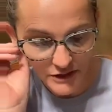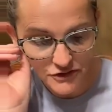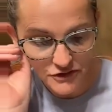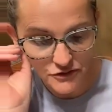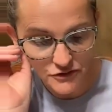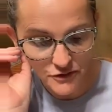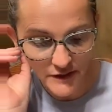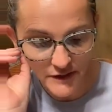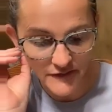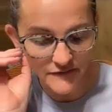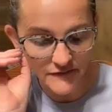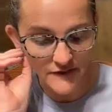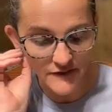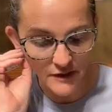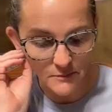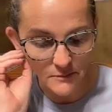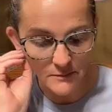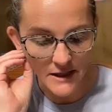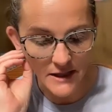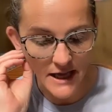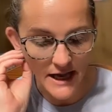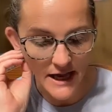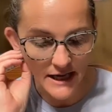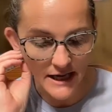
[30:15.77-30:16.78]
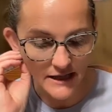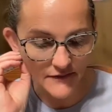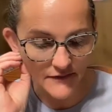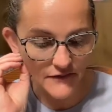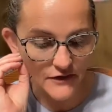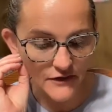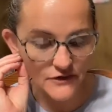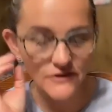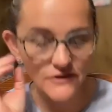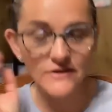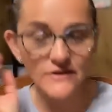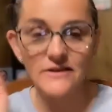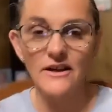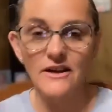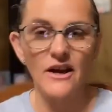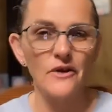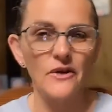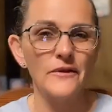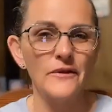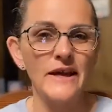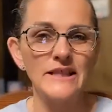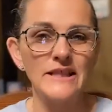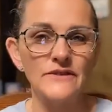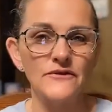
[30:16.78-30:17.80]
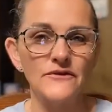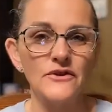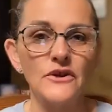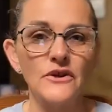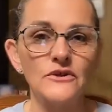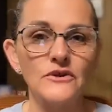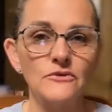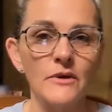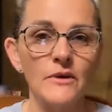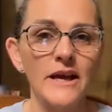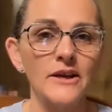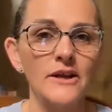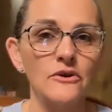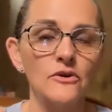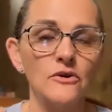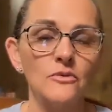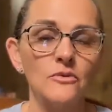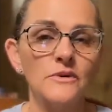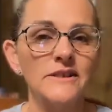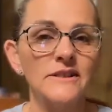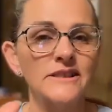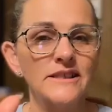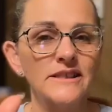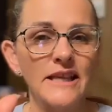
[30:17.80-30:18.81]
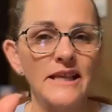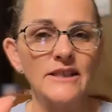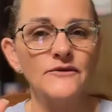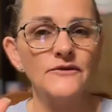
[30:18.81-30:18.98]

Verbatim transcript: We treat them like there's, oh, that's for those radical ones.